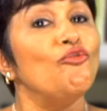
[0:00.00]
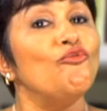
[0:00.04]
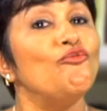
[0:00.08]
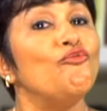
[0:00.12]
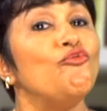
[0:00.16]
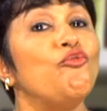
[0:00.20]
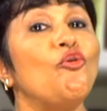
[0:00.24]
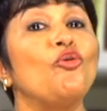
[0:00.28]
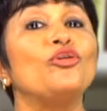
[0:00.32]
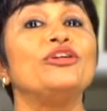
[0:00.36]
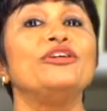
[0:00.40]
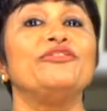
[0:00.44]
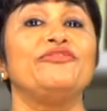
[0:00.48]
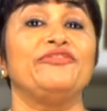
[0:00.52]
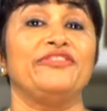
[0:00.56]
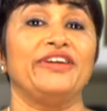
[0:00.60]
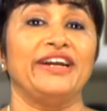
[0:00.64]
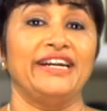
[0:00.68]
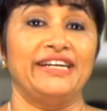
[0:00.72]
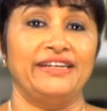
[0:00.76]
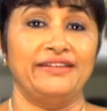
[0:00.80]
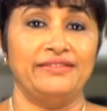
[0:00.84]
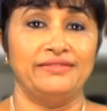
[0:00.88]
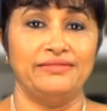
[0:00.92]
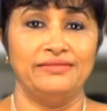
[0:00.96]
Phone a
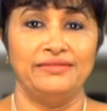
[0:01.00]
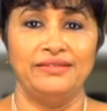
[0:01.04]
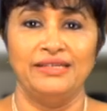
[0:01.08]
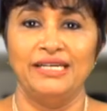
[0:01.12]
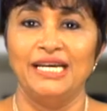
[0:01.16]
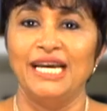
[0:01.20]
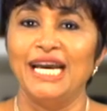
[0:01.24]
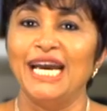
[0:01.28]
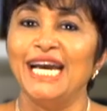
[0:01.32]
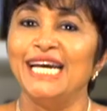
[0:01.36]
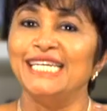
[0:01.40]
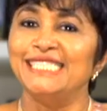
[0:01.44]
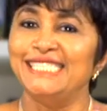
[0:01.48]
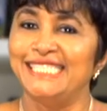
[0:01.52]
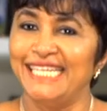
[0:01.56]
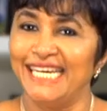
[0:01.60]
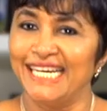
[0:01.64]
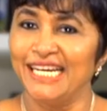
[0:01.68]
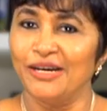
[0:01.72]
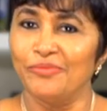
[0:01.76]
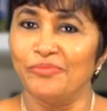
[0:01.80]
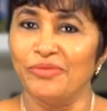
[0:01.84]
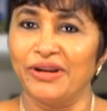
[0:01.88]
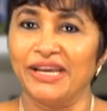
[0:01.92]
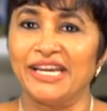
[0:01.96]
friend.
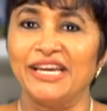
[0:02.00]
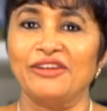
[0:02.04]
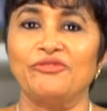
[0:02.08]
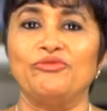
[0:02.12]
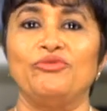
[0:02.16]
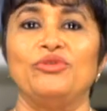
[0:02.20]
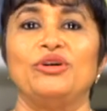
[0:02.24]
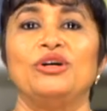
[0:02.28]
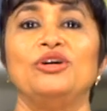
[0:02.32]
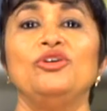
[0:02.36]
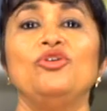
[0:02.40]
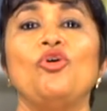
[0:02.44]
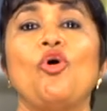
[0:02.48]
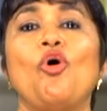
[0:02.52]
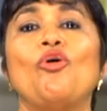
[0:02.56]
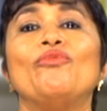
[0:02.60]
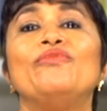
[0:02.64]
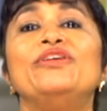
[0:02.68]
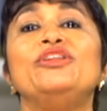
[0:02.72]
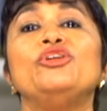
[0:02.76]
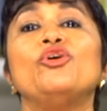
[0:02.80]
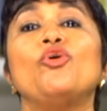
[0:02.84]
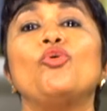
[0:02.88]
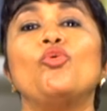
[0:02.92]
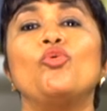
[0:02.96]
Take a break at work or
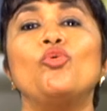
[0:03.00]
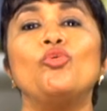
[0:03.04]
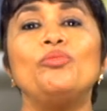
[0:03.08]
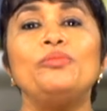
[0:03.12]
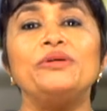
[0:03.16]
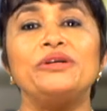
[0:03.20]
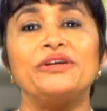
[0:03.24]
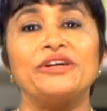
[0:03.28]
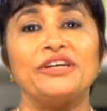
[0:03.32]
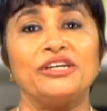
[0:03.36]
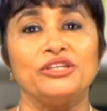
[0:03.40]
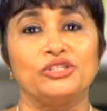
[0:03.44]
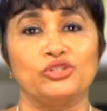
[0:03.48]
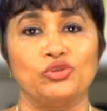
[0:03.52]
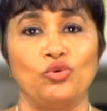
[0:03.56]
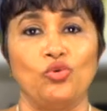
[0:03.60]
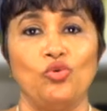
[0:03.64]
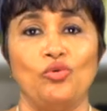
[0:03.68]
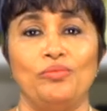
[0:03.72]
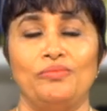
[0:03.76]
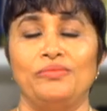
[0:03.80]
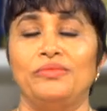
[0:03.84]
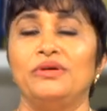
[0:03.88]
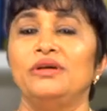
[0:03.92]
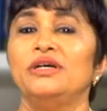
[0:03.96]
when you're Ubering at
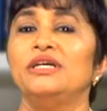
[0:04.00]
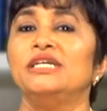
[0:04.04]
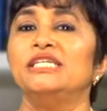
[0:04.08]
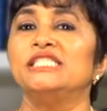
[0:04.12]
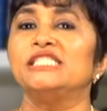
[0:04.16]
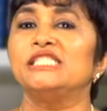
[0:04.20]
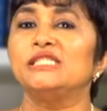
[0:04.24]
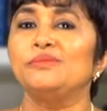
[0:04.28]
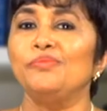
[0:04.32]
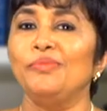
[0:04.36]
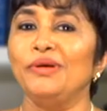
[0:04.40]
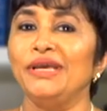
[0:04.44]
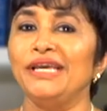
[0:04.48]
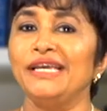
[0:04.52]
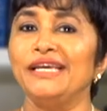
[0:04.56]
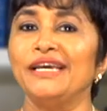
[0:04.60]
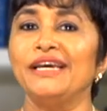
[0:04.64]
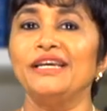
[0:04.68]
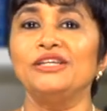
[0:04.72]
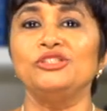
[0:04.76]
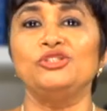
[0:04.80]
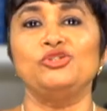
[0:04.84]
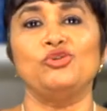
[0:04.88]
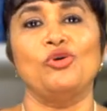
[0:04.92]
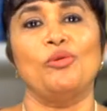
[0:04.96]
home.
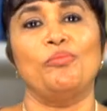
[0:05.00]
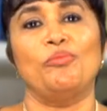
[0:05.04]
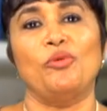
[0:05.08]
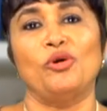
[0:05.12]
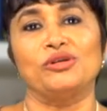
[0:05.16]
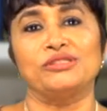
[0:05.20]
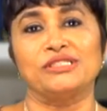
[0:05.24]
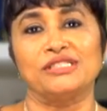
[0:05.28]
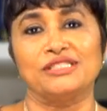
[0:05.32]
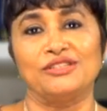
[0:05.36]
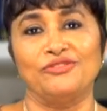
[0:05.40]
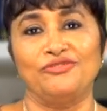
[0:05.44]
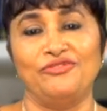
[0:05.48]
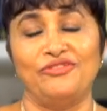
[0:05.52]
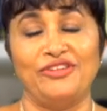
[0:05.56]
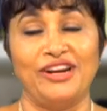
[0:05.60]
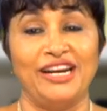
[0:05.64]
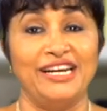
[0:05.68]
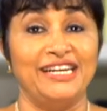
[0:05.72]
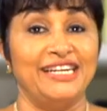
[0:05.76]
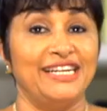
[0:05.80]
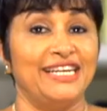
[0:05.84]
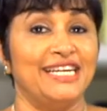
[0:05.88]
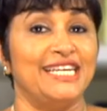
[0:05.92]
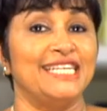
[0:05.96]
Speaking to a positive
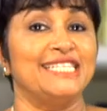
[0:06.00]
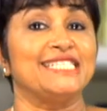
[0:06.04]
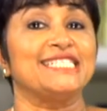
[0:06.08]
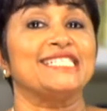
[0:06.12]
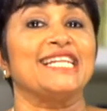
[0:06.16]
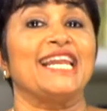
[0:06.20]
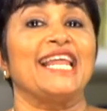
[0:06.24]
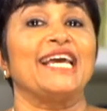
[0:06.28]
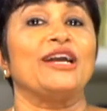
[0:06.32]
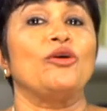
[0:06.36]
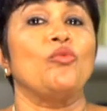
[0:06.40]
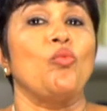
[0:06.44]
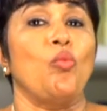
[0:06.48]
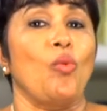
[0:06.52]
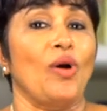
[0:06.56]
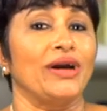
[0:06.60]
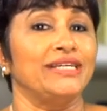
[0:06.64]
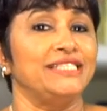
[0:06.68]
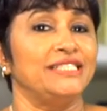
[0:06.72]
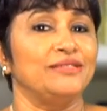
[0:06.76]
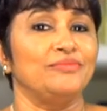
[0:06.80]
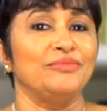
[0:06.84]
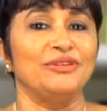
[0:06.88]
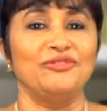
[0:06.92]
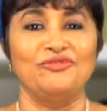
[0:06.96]
friend is like
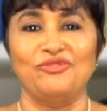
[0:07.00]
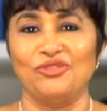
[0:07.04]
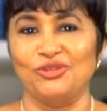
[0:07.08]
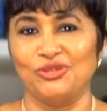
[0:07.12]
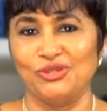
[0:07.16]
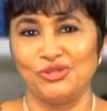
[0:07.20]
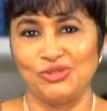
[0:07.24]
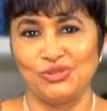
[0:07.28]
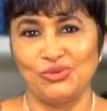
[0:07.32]
vitamin for the